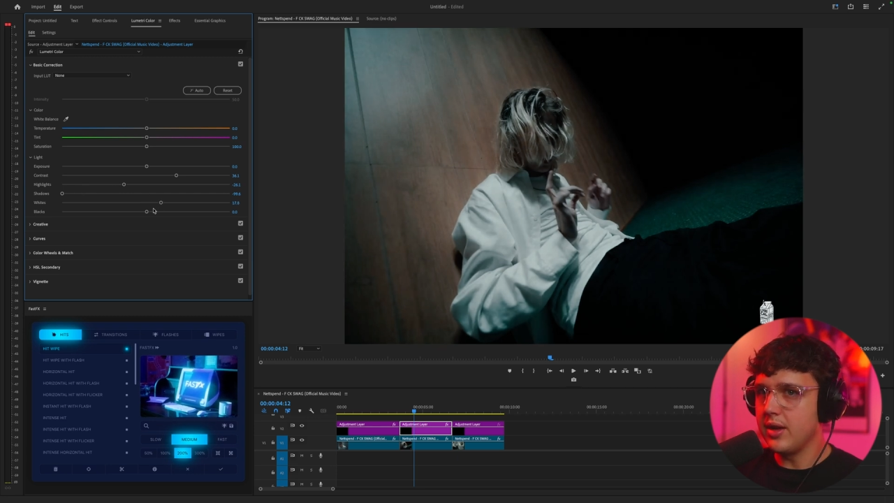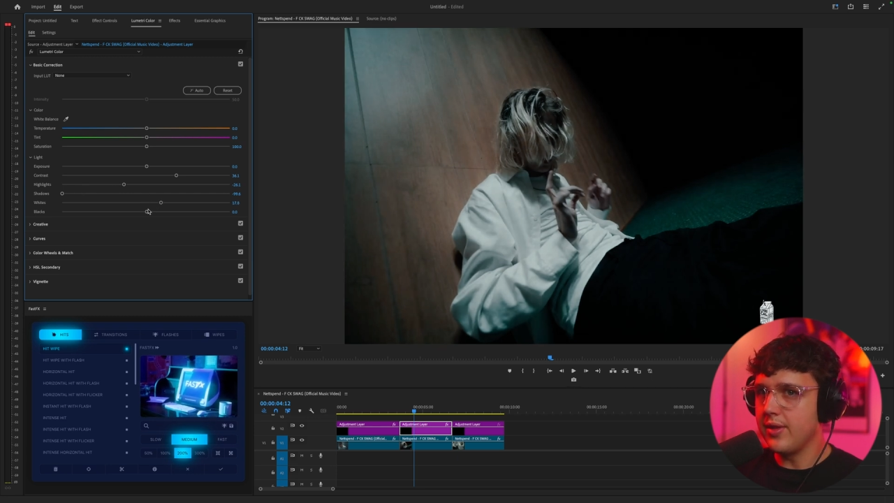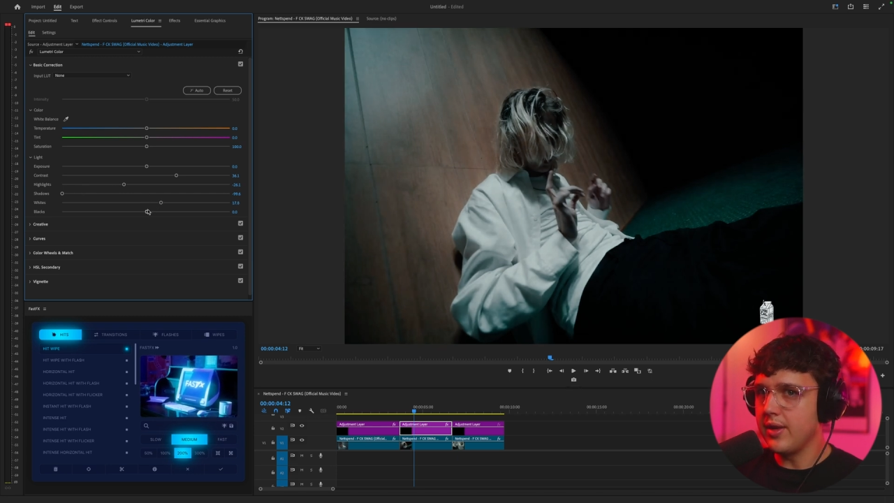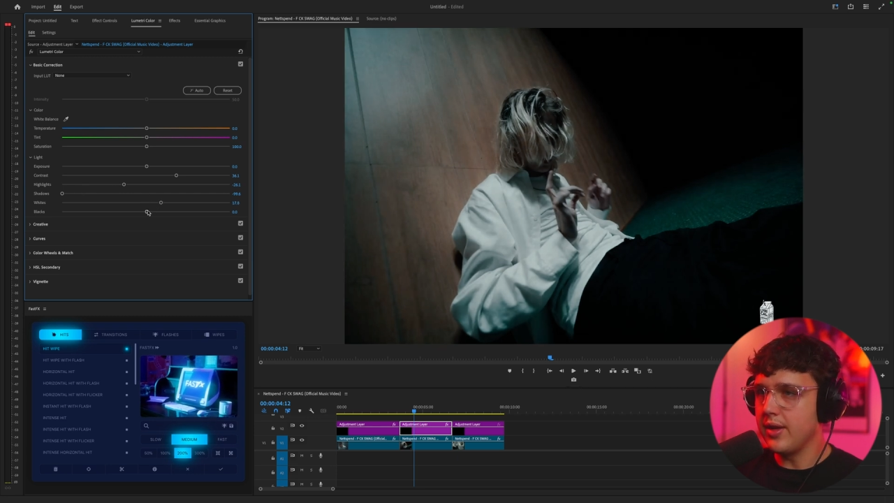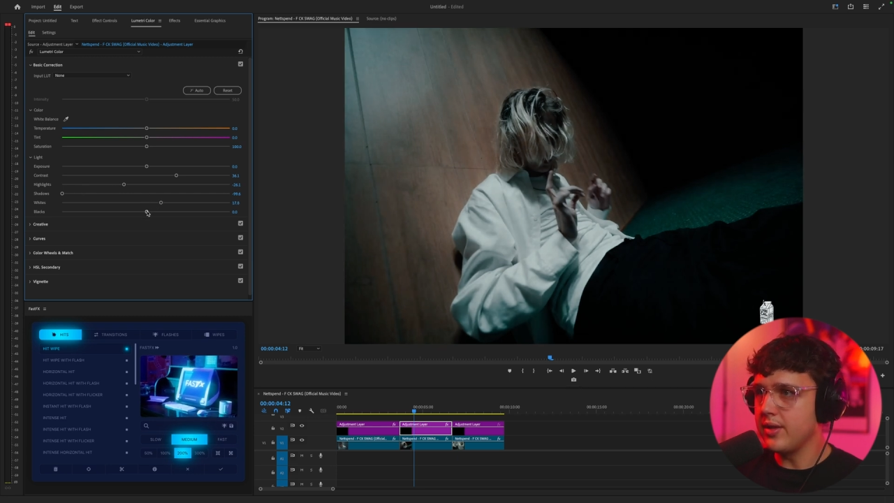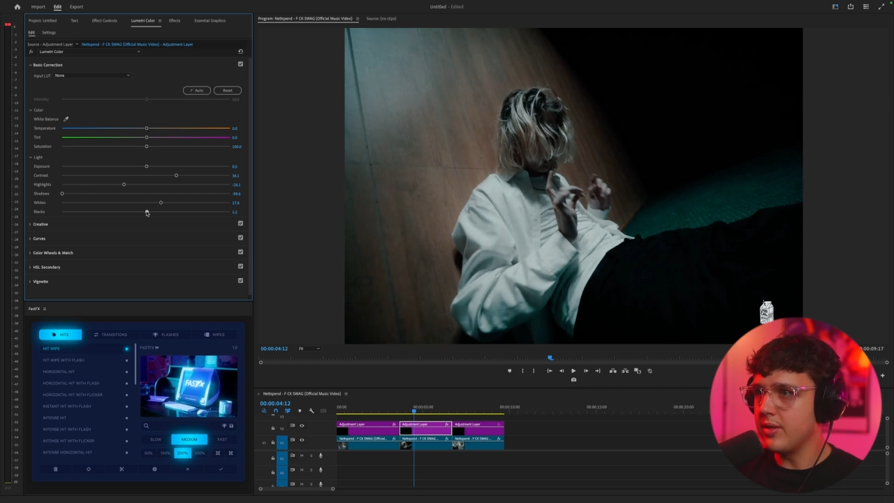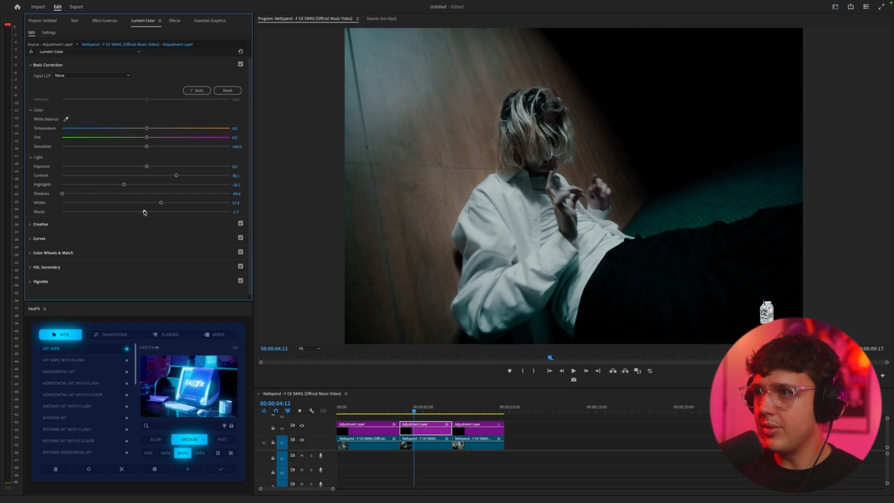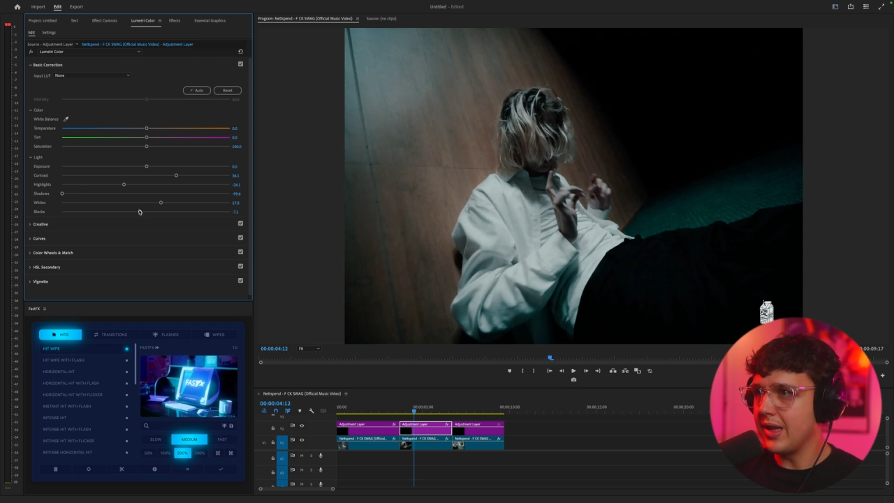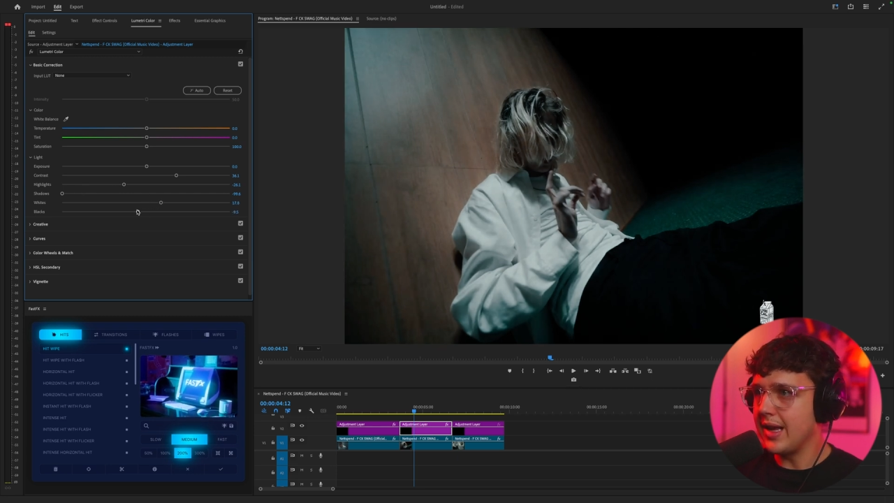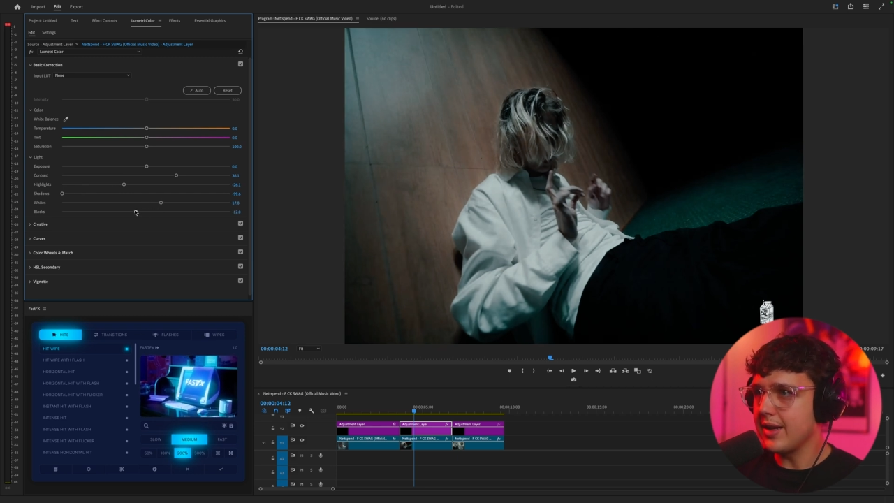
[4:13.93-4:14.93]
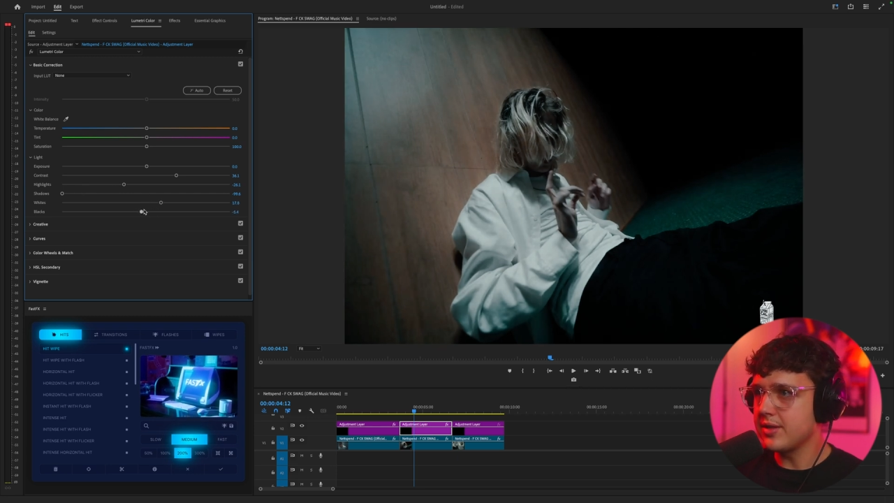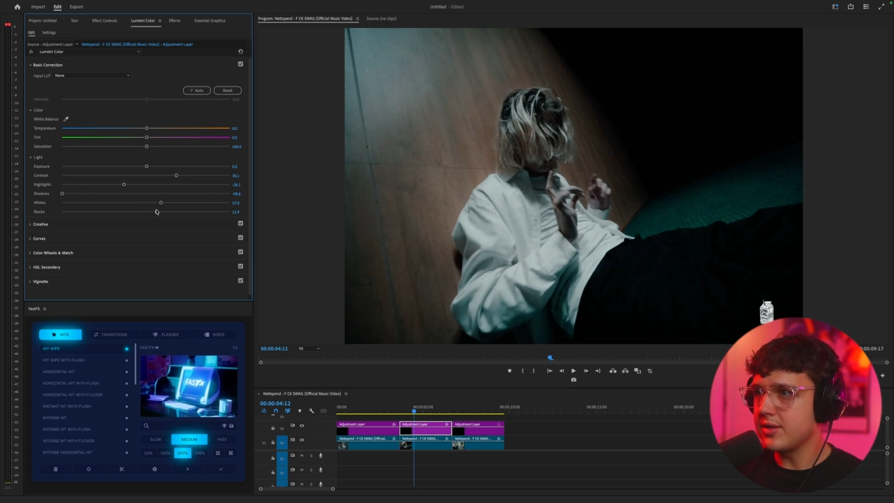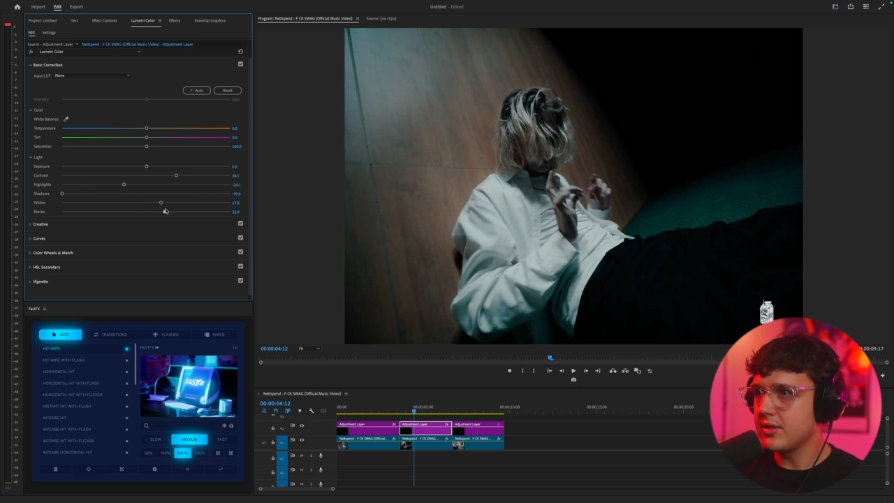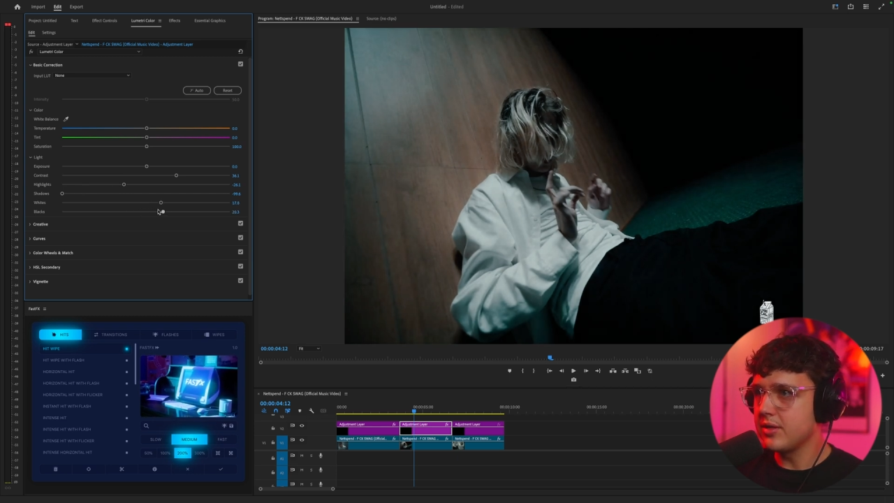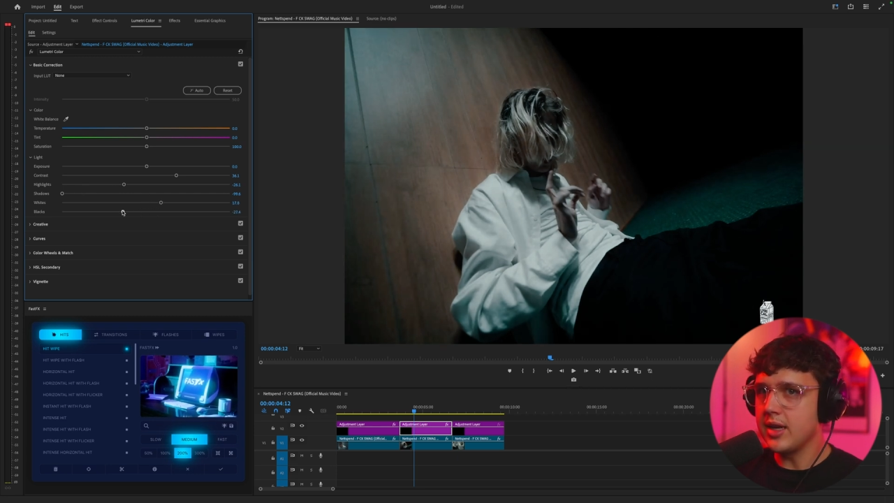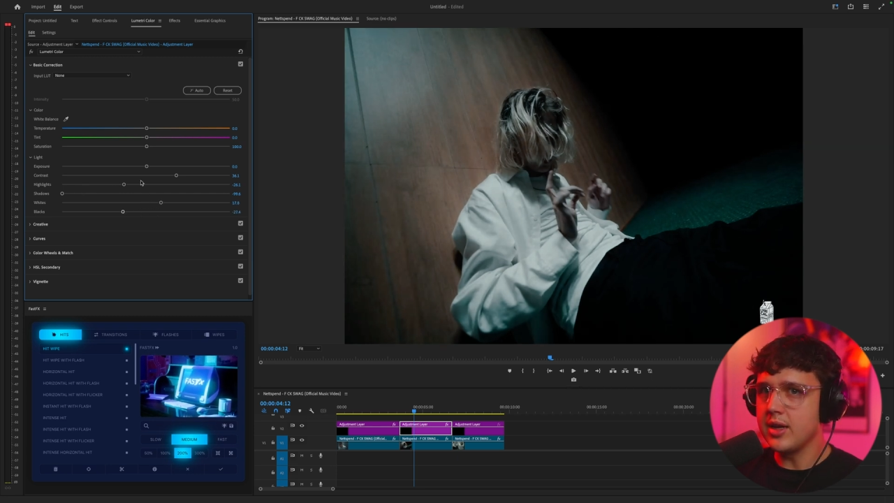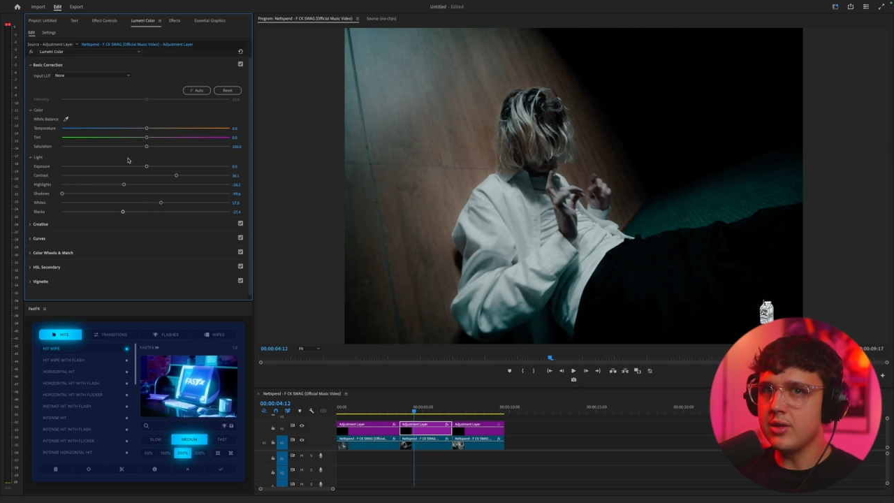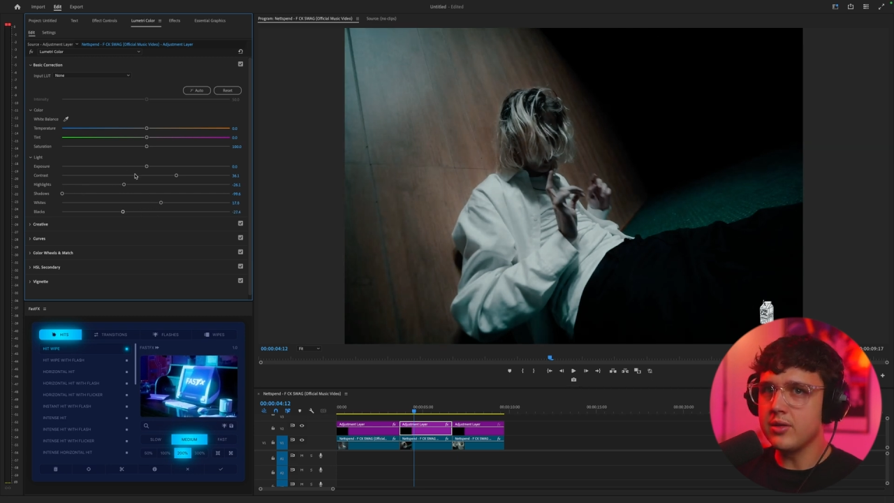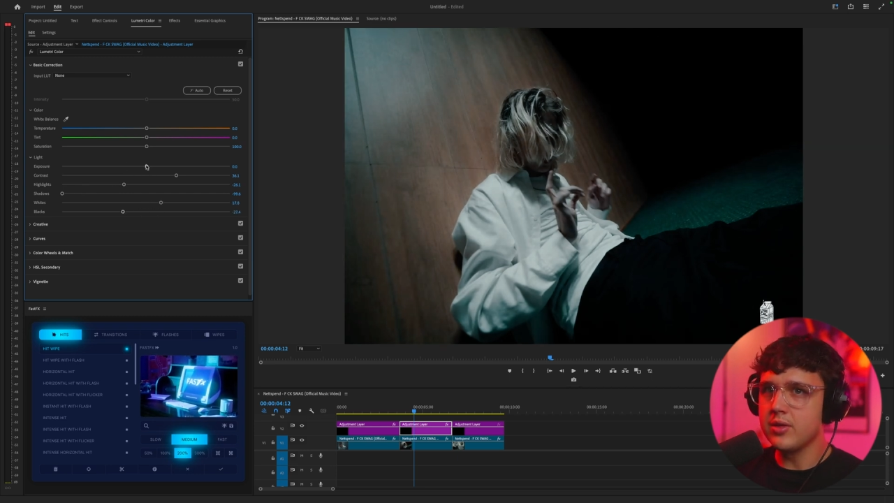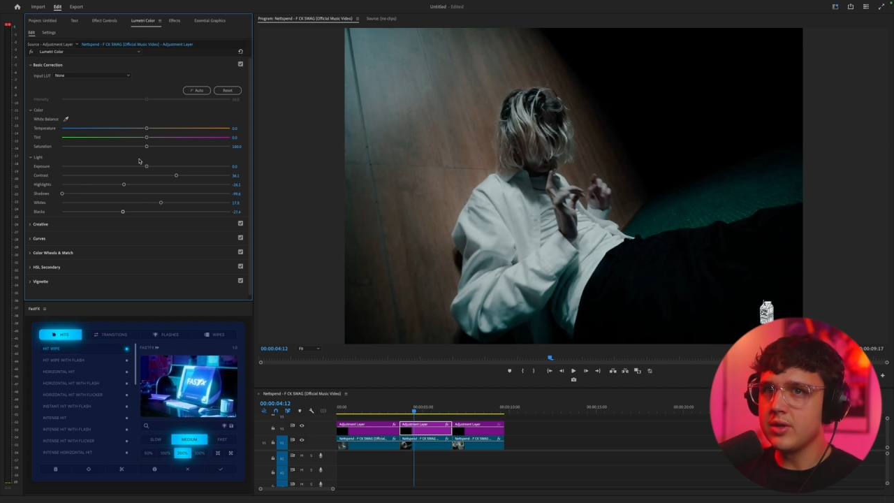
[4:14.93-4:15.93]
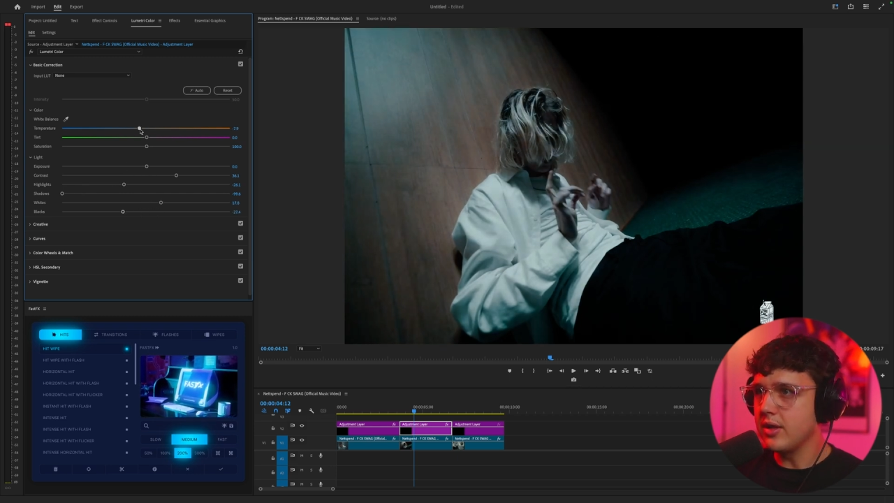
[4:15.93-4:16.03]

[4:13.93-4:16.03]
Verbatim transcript: and then the blacks down.